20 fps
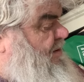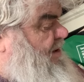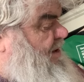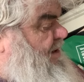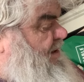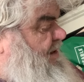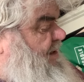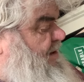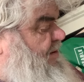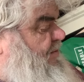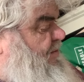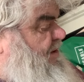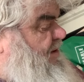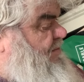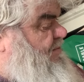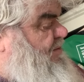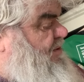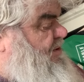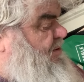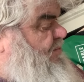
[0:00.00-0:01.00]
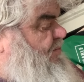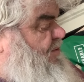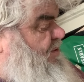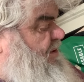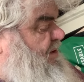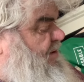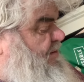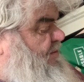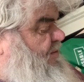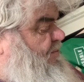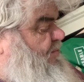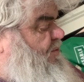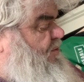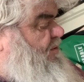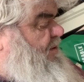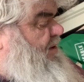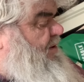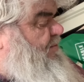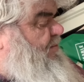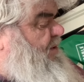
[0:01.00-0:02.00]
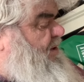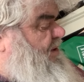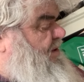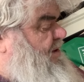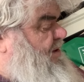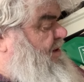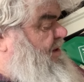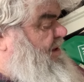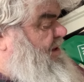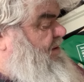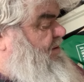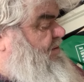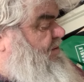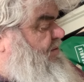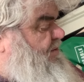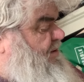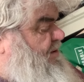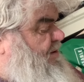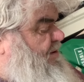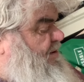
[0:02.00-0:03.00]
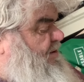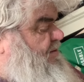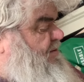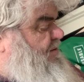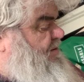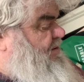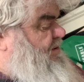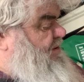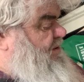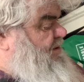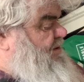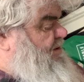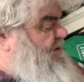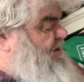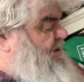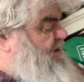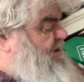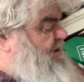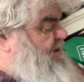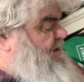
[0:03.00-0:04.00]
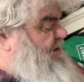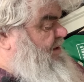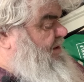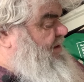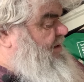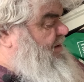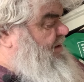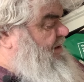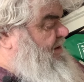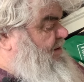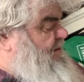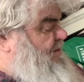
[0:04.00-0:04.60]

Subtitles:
allow them to put their own program into the cartridge, can get